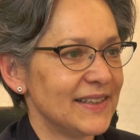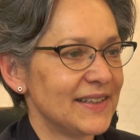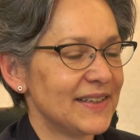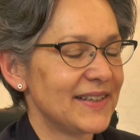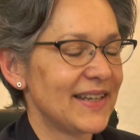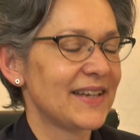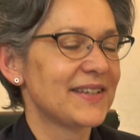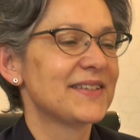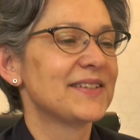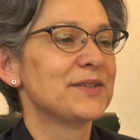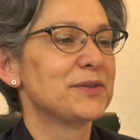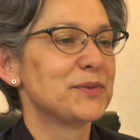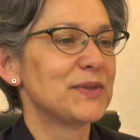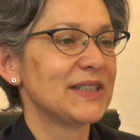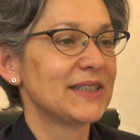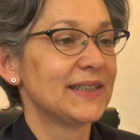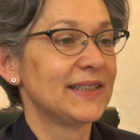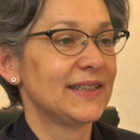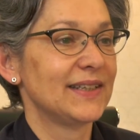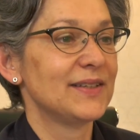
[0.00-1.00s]

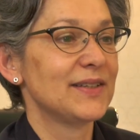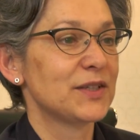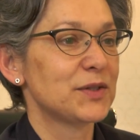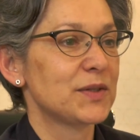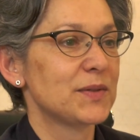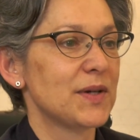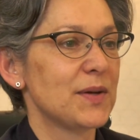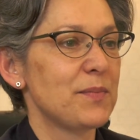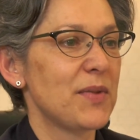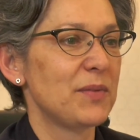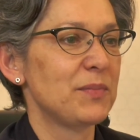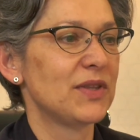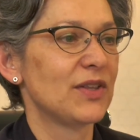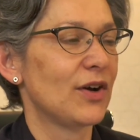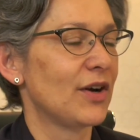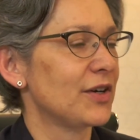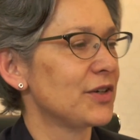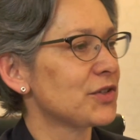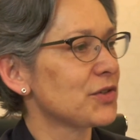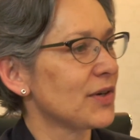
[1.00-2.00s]
That might be
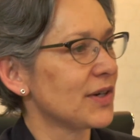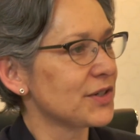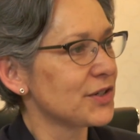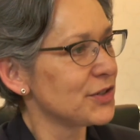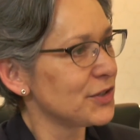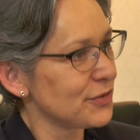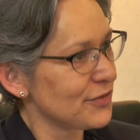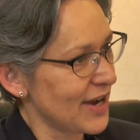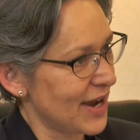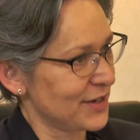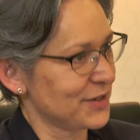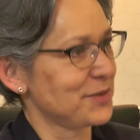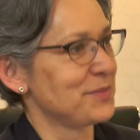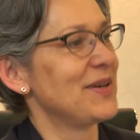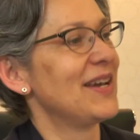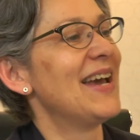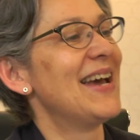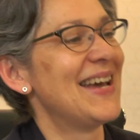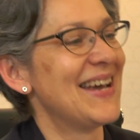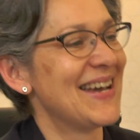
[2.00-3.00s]
the hardest question you've asked me.